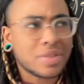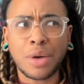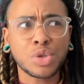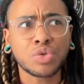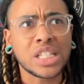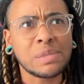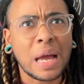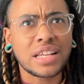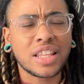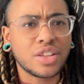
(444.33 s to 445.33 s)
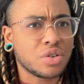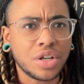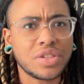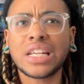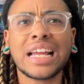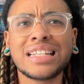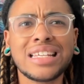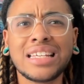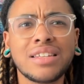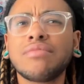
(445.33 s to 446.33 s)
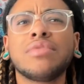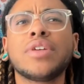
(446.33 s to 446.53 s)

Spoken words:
that was released back in the